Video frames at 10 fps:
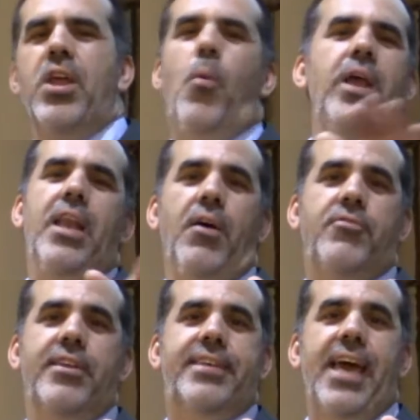You know, we
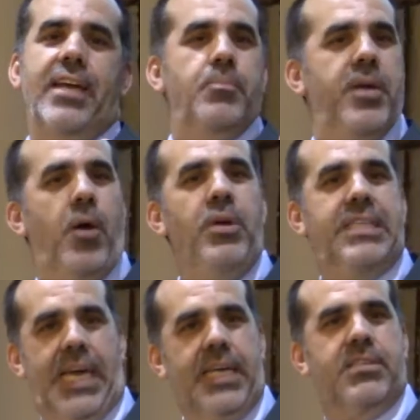love to text, but are we
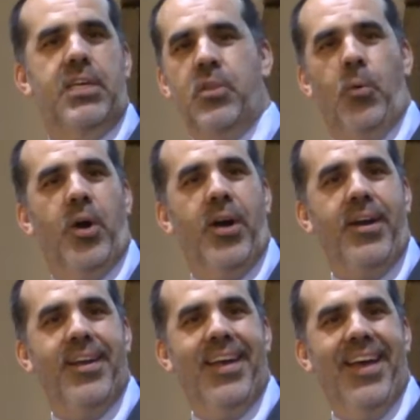texting the
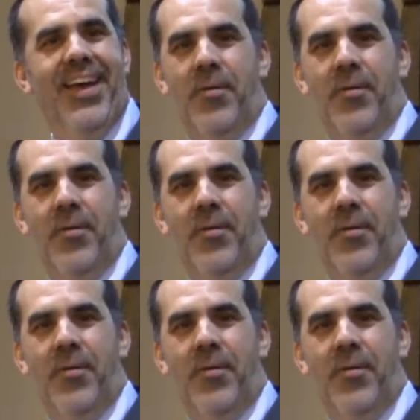Word?